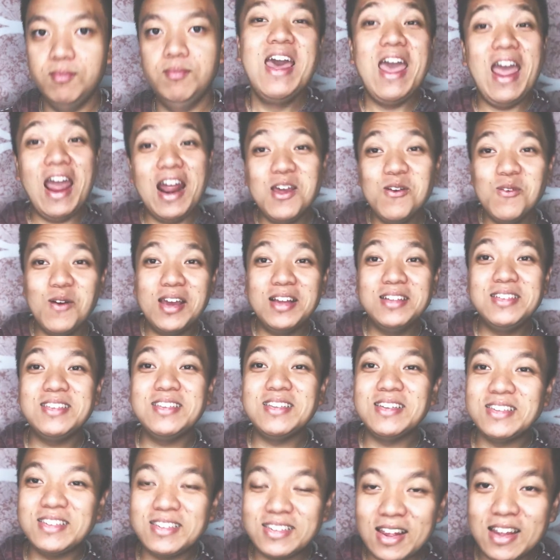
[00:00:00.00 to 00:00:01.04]
Anyways, the
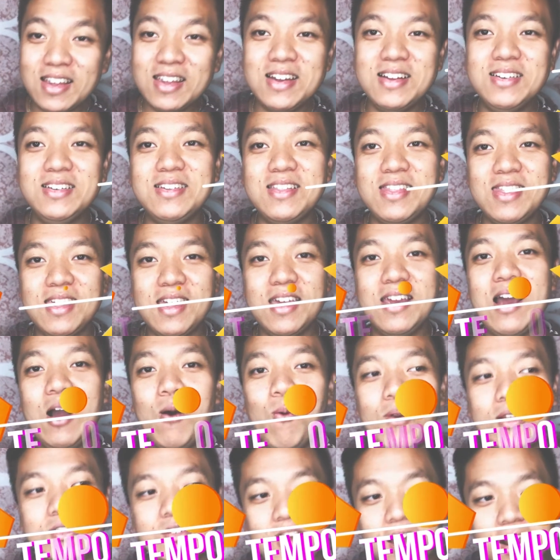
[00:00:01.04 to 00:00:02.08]
second thing I
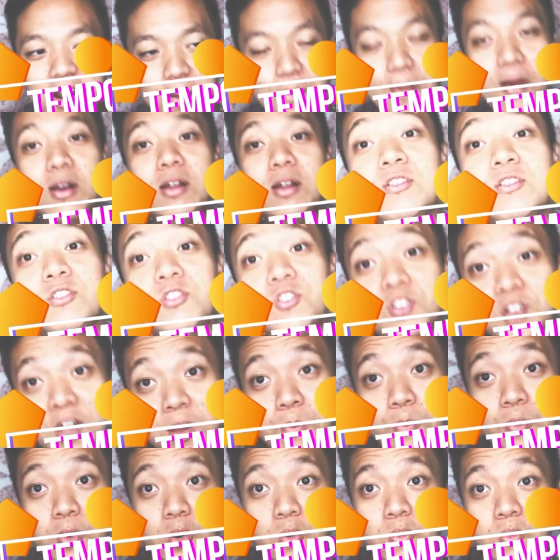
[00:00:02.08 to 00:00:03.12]
want to talk about
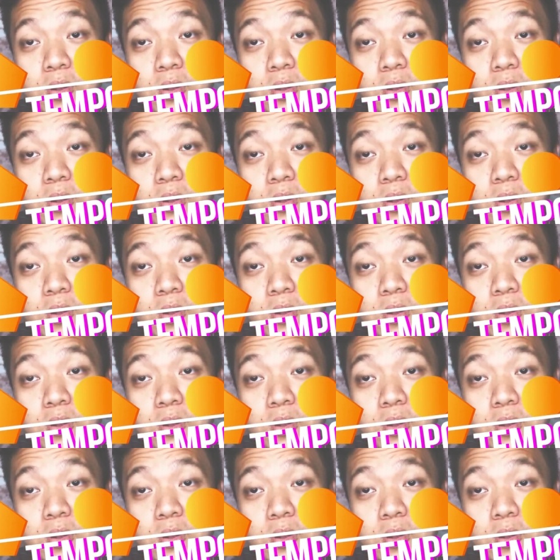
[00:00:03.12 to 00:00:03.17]
tempo.